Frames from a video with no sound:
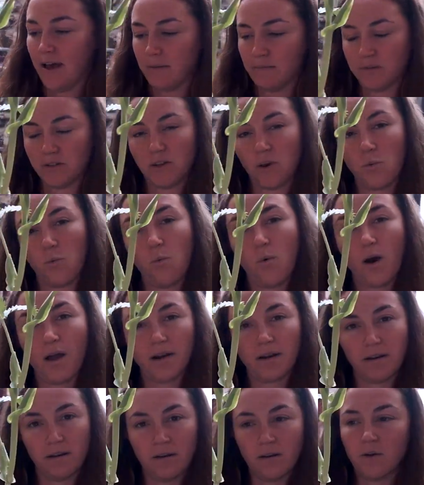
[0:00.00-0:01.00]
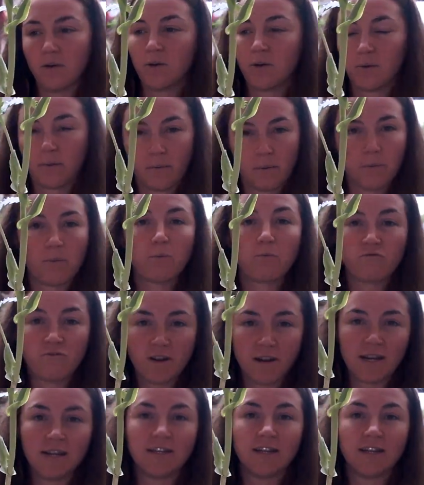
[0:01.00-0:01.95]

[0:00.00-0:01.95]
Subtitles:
So one really